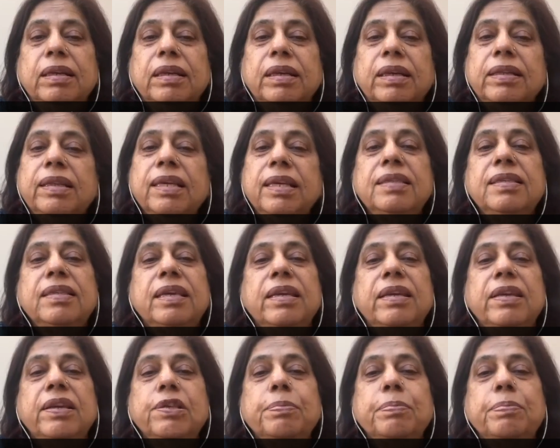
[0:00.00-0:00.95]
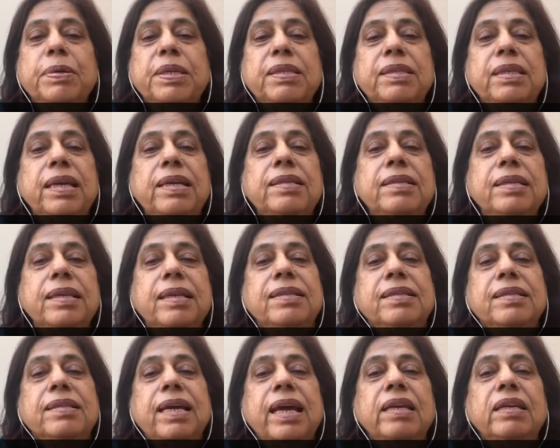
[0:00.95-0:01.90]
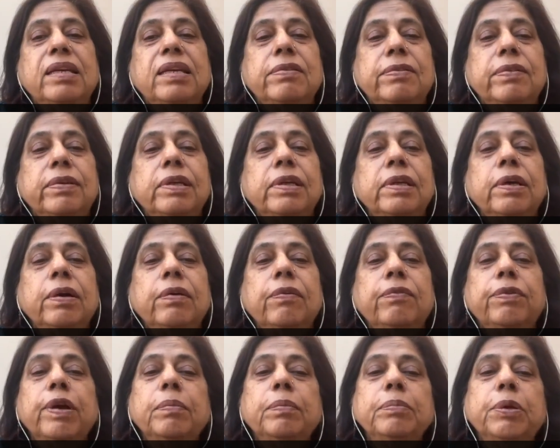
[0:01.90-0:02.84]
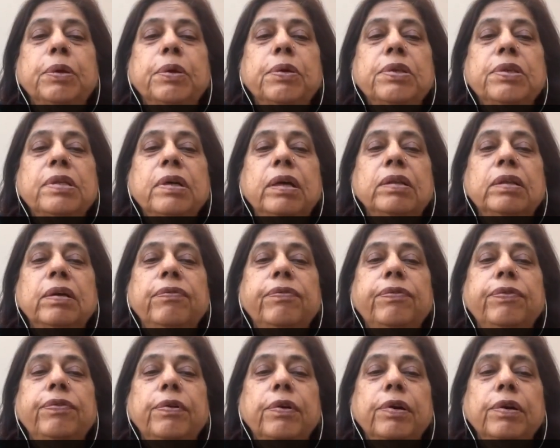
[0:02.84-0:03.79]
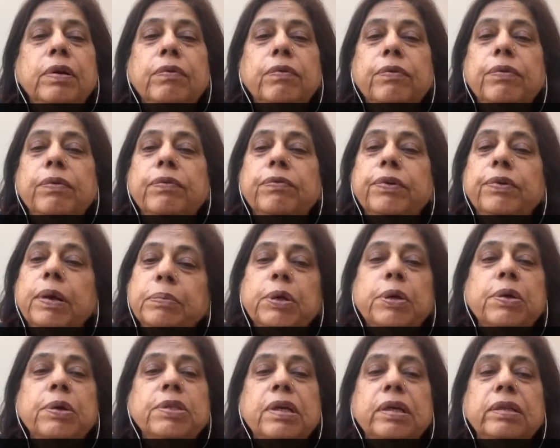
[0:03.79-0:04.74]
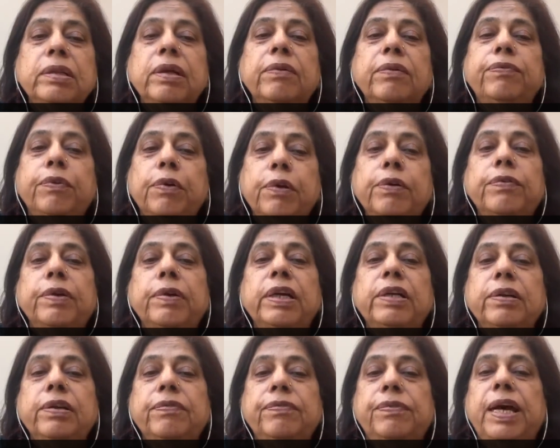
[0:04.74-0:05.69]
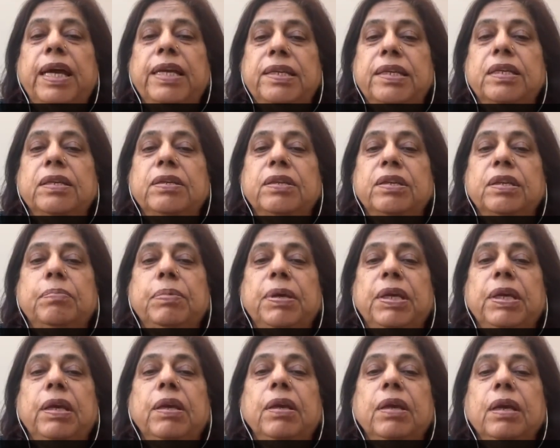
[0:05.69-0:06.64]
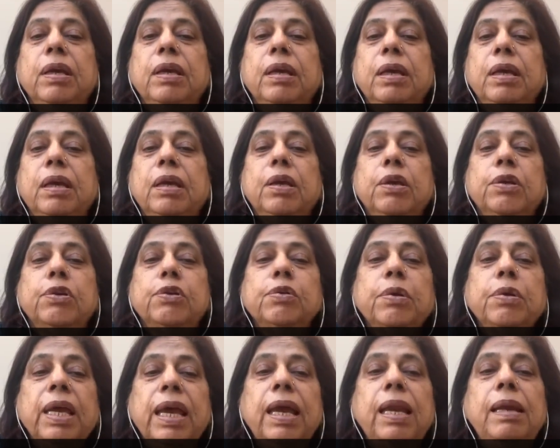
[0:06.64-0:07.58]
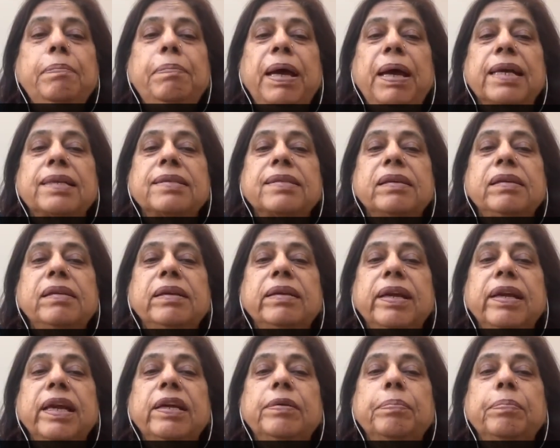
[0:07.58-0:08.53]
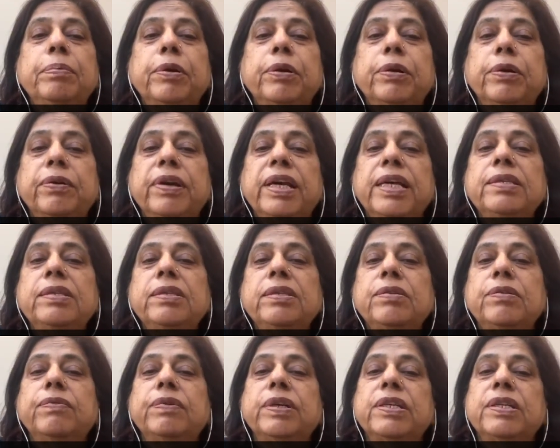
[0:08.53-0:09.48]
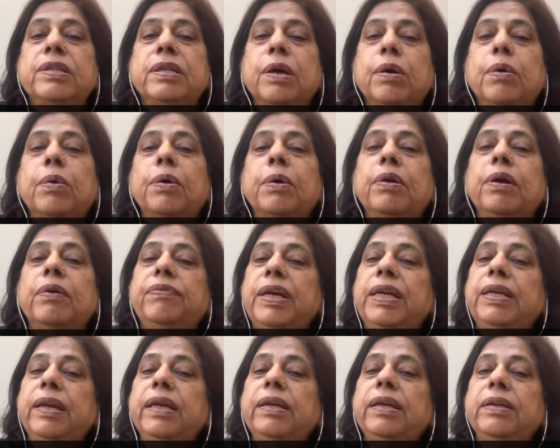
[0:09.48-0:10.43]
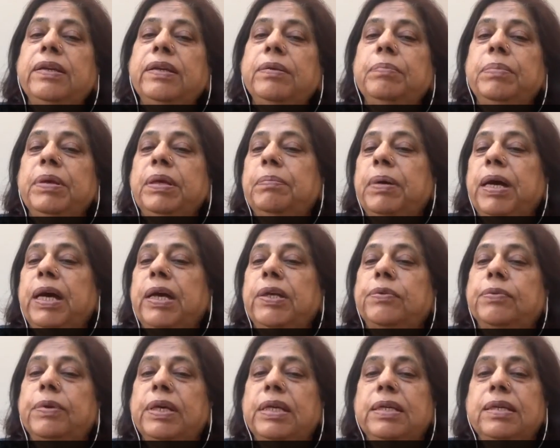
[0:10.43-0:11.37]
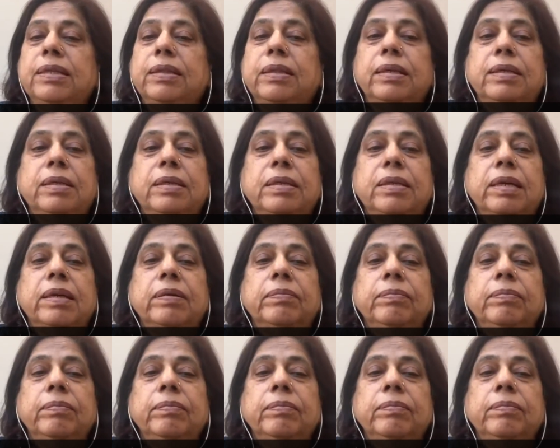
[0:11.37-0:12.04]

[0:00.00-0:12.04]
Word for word: This series presents insights from those on the for, from those on the forefront of fighting TB to help accelerate progress towards the goal of ending TB by 2030.